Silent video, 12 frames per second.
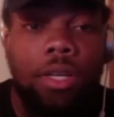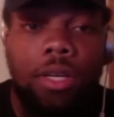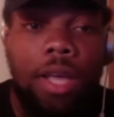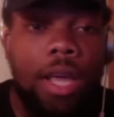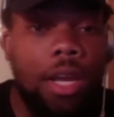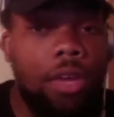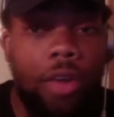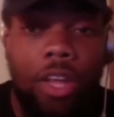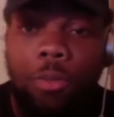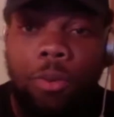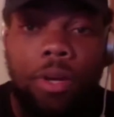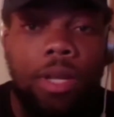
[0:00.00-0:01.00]
Danny Green
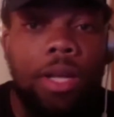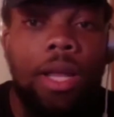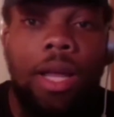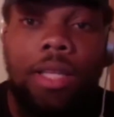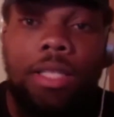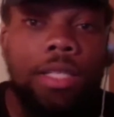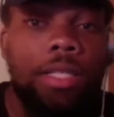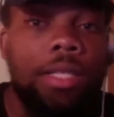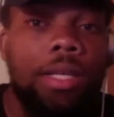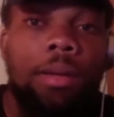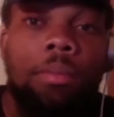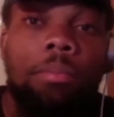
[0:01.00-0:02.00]
is pretty clutch.
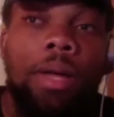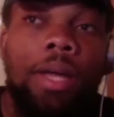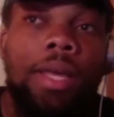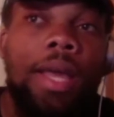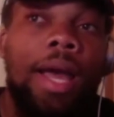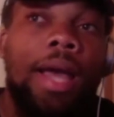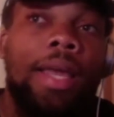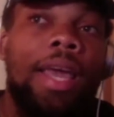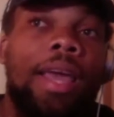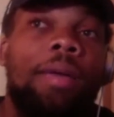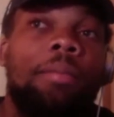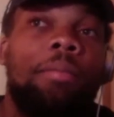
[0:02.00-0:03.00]
But
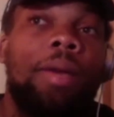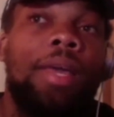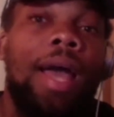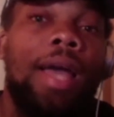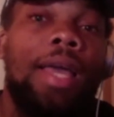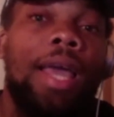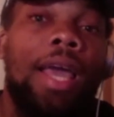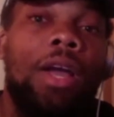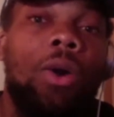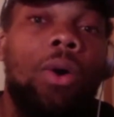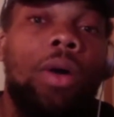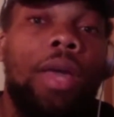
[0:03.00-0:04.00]
y'all can't
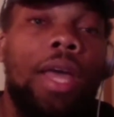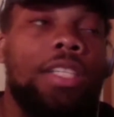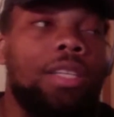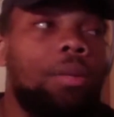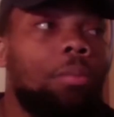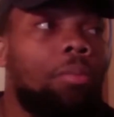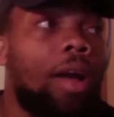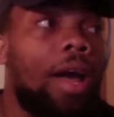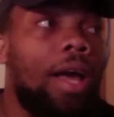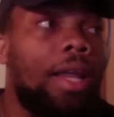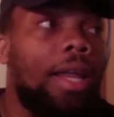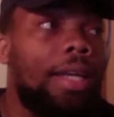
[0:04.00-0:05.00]
go against
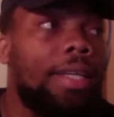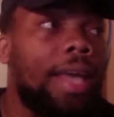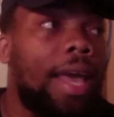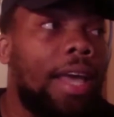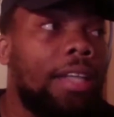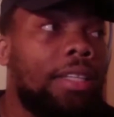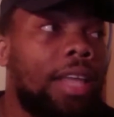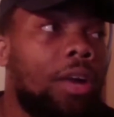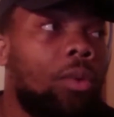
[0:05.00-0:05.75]
LeBron like that and think,